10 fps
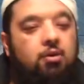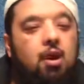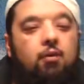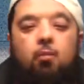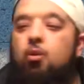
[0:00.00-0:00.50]
She's
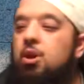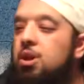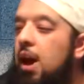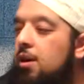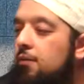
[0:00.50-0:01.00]
never
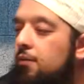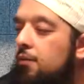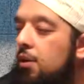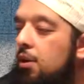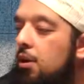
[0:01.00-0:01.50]
appreciative.
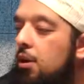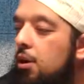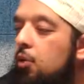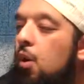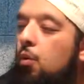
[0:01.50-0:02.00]

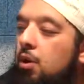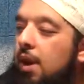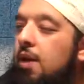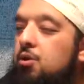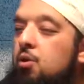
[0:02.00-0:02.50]
What
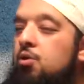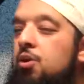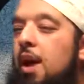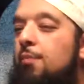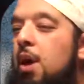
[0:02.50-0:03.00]
will that do
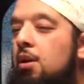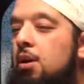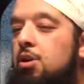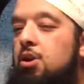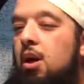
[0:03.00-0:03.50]
to that
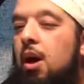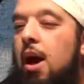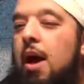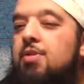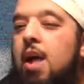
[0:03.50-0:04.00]
marriage?
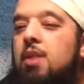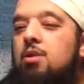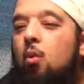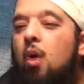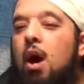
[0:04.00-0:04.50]
And
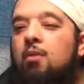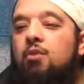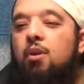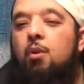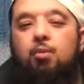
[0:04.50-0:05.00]
then the
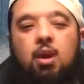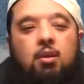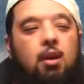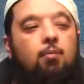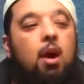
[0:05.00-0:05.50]
wives, they're
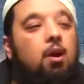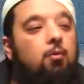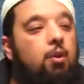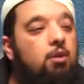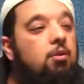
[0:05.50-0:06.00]
upset that my
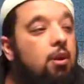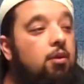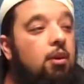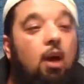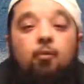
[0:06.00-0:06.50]
husband
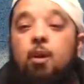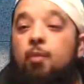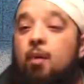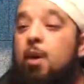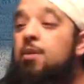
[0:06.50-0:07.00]
doesn't love me,
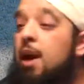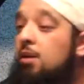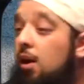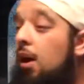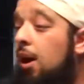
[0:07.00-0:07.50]
but by
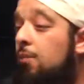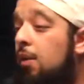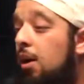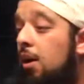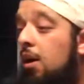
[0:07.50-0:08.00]
that
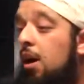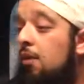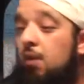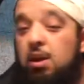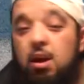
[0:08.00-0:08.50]
time,
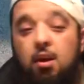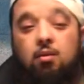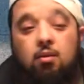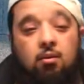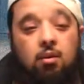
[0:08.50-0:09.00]
he really
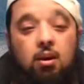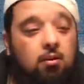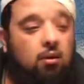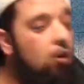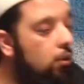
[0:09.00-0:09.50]
is, he
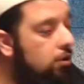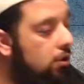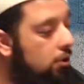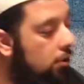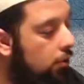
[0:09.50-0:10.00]
doesn't know what
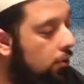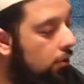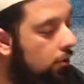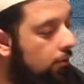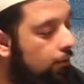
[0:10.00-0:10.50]
to do
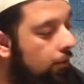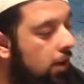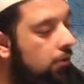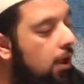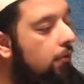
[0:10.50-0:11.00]

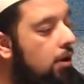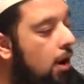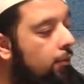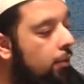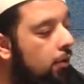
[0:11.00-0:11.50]
he's given
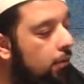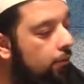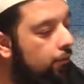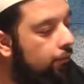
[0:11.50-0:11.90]
up.